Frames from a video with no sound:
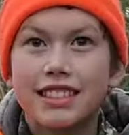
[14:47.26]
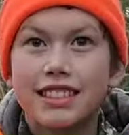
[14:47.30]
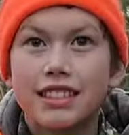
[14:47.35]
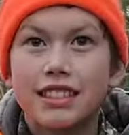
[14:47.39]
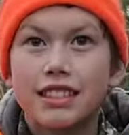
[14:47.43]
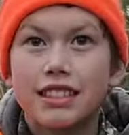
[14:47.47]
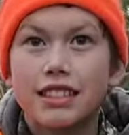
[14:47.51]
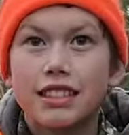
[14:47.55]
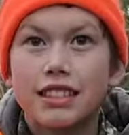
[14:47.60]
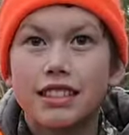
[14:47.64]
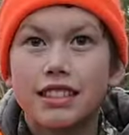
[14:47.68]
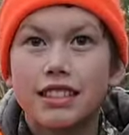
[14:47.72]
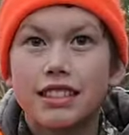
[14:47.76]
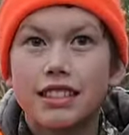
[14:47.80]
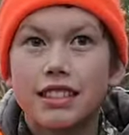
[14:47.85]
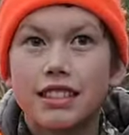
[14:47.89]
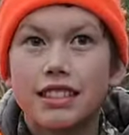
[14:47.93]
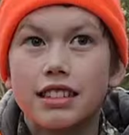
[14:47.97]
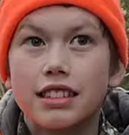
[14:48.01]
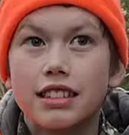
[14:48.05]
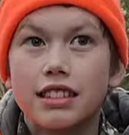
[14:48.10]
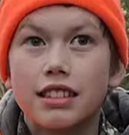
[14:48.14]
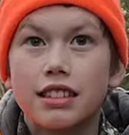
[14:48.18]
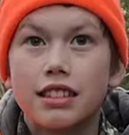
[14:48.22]
you know anything by
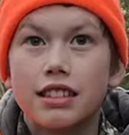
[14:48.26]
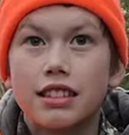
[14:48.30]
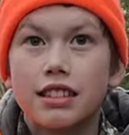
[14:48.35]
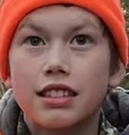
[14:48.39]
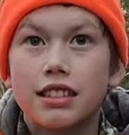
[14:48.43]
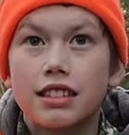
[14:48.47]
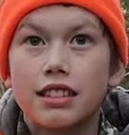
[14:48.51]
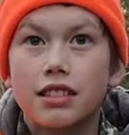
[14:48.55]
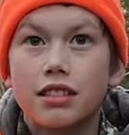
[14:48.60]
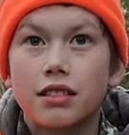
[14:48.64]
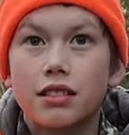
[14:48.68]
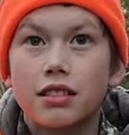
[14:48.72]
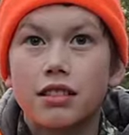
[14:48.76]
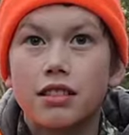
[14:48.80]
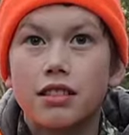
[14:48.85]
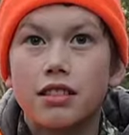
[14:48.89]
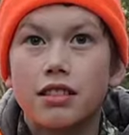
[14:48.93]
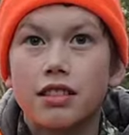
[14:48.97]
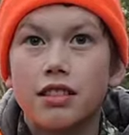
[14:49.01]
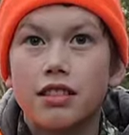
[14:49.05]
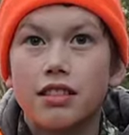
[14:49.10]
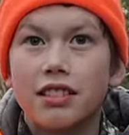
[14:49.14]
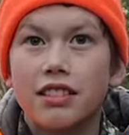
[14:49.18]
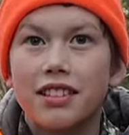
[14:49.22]
yourself?
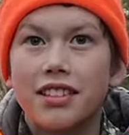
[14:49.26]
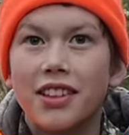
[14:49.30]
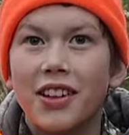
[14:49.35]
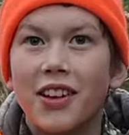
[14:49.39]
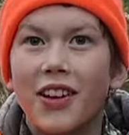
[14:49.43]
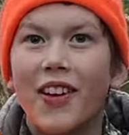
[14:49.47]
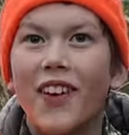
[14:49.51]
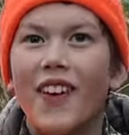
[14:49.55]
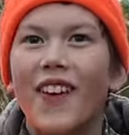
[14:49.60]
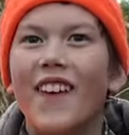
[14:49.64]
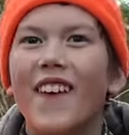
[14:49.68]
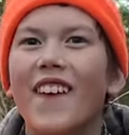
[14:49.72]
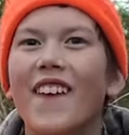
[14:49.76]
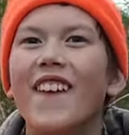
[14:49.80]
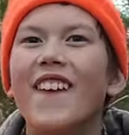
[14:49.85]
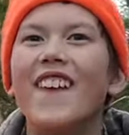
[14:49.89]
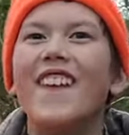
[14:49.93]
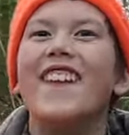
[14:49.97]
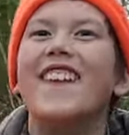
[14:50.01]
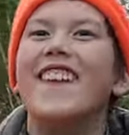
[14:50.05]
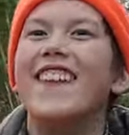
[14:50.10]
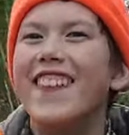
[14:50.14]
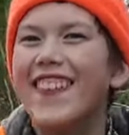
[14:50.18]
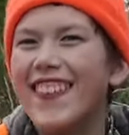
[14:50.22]
You
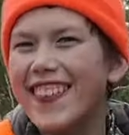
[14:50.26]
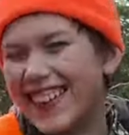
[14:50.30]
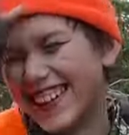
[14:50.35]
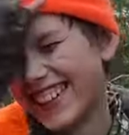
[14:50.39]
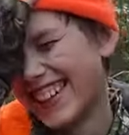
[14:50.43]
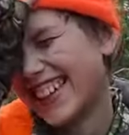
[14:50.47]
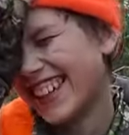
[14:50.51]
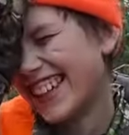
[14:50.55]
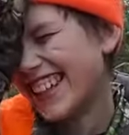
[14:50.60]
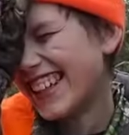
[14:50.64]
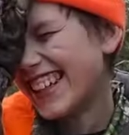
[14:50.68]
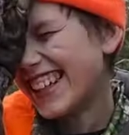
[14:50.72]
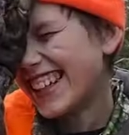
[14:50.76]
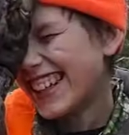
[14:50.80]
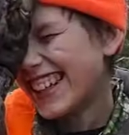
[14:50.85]
get to gut it by